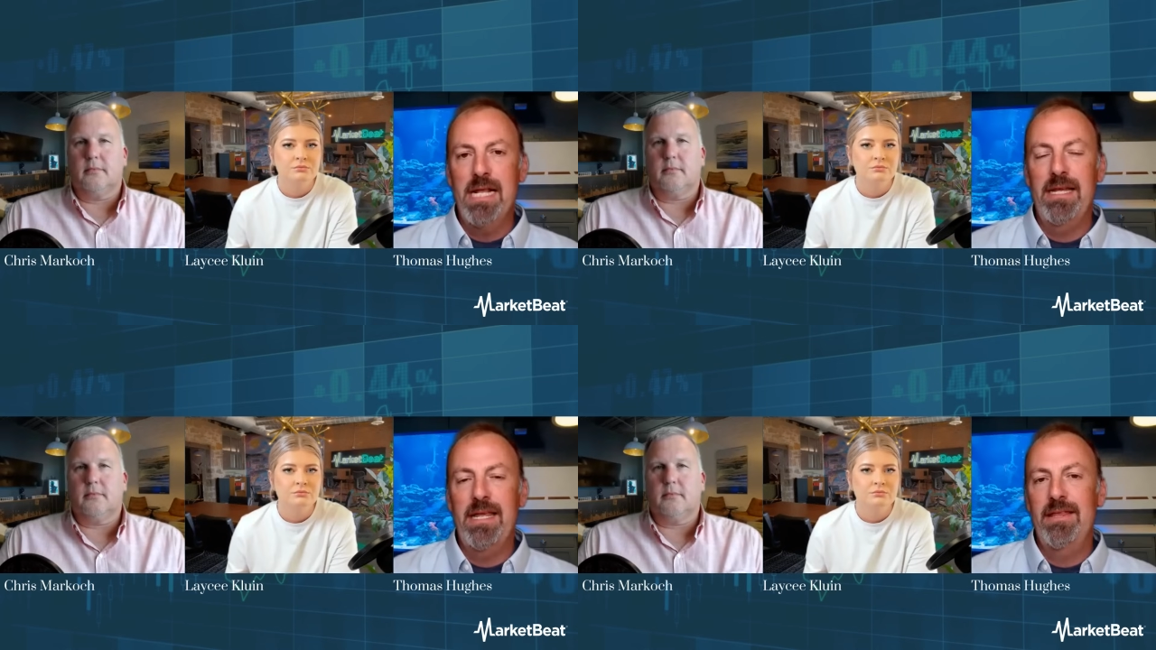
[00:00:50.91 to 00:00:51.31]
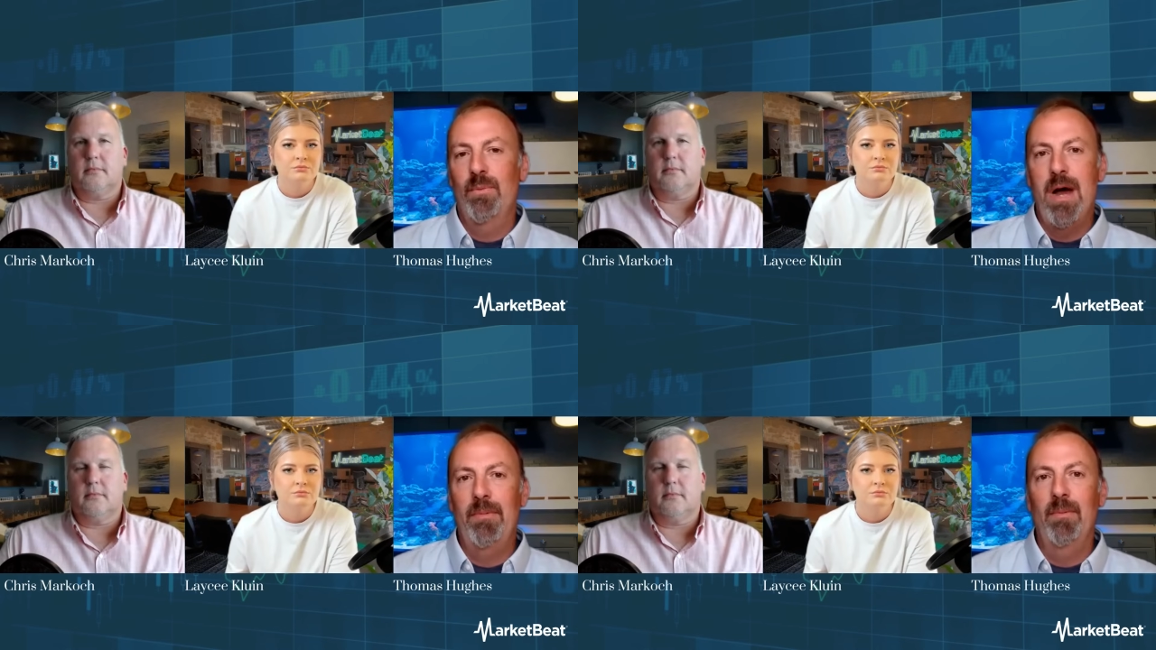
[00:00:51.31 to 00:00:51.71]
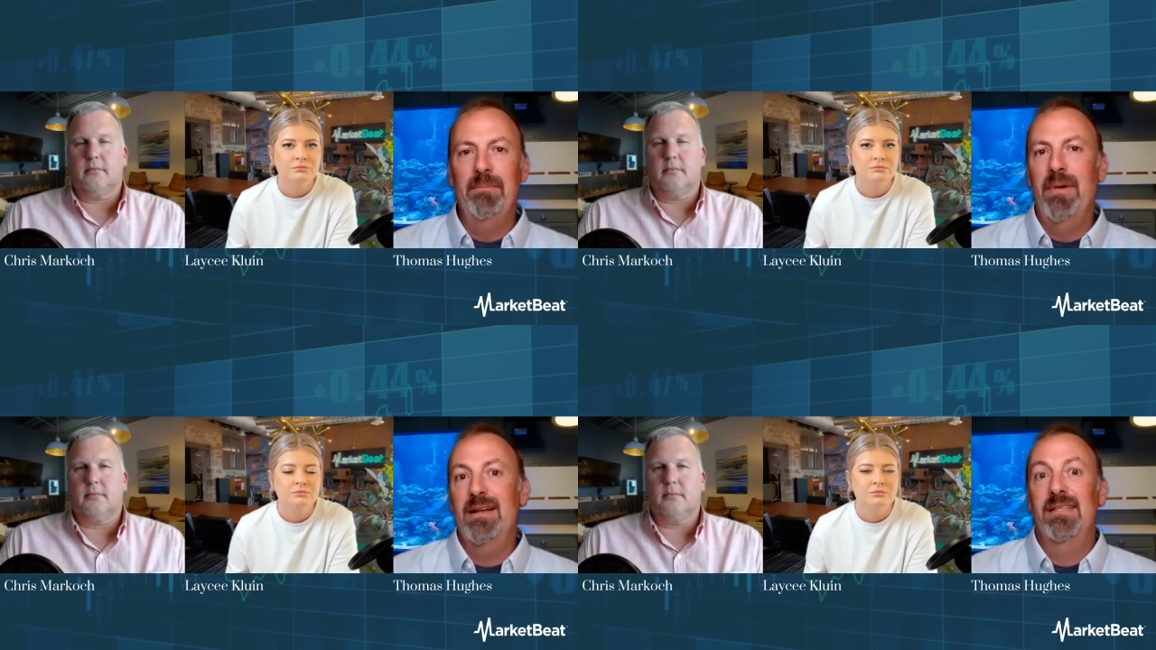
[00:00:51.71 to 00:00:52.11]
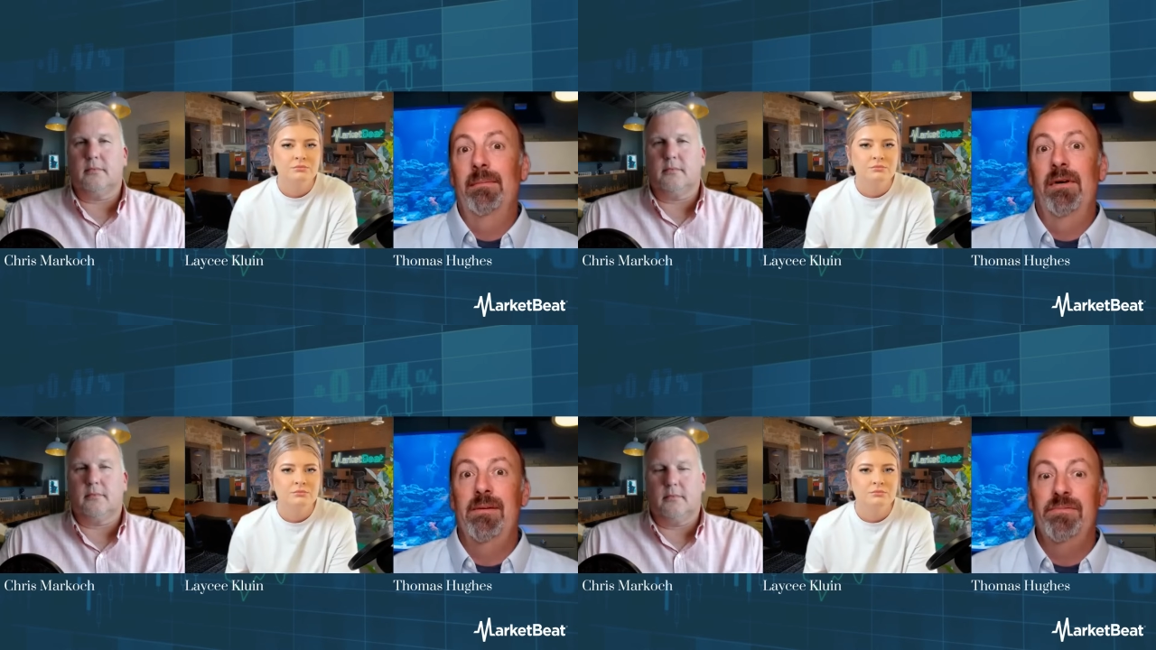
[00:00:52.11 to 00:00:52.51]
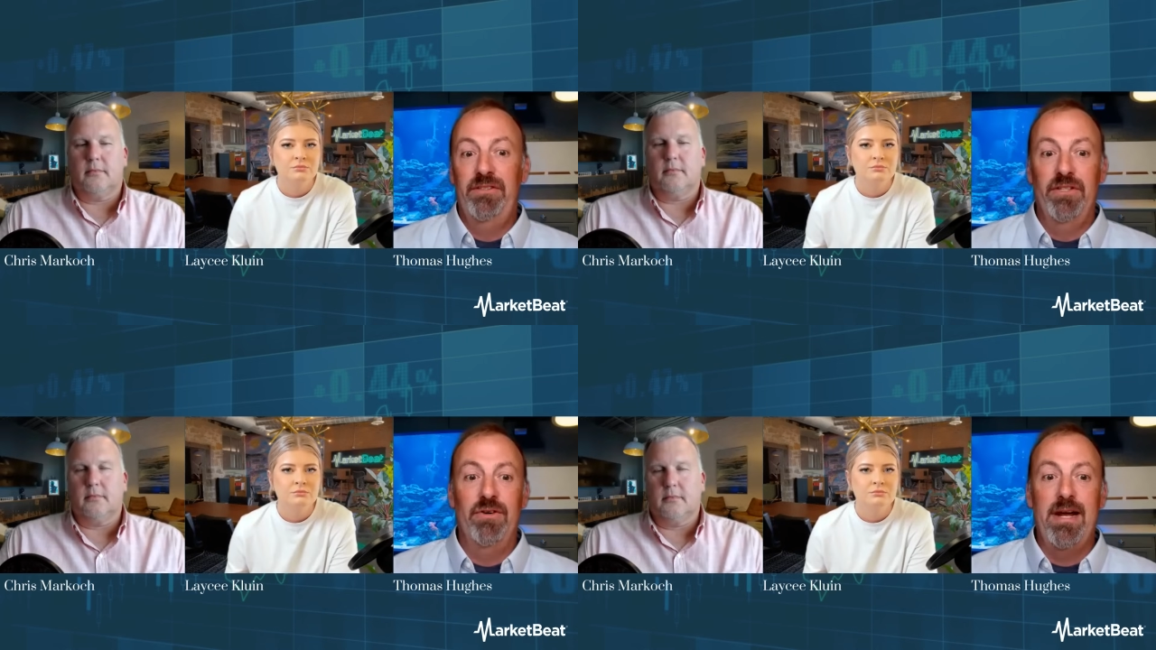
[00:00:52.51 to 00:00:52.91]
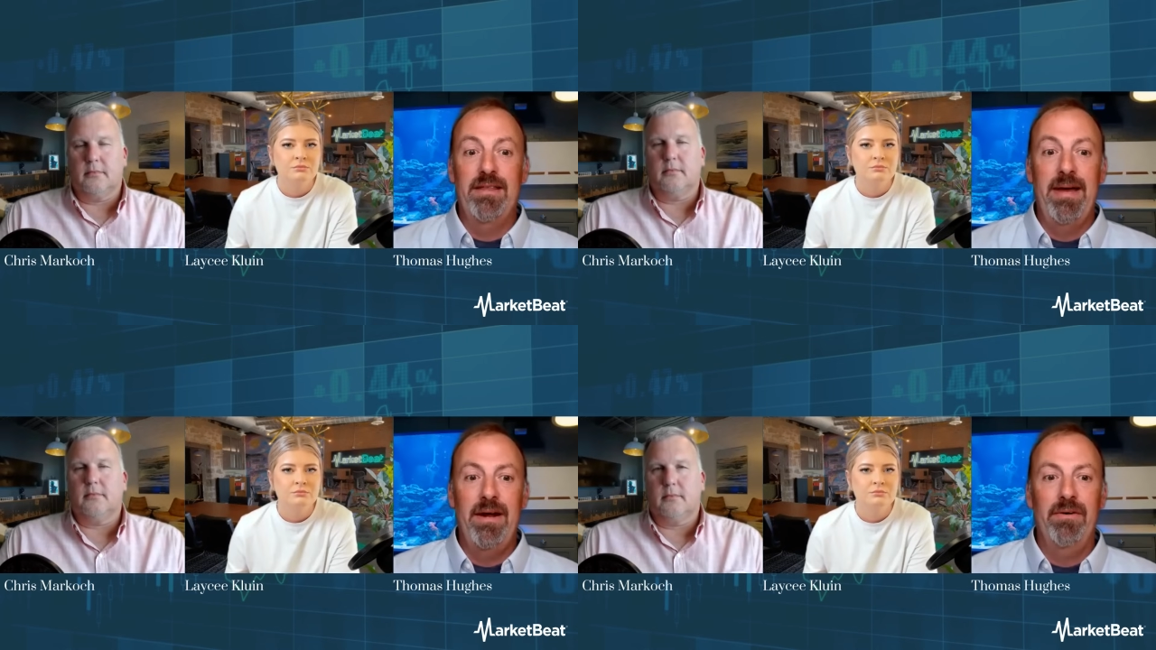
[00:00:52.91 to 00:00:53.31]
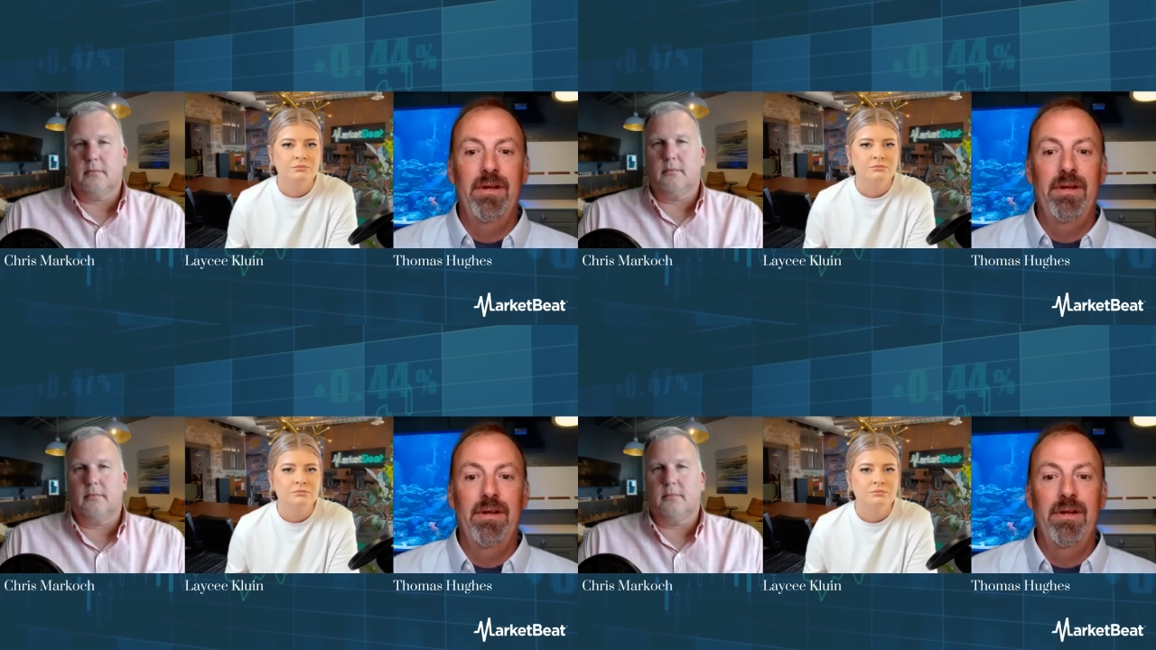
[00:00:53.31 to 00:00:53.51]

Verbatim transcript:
Speaker 1: they'll probably buy some of them just to try them out.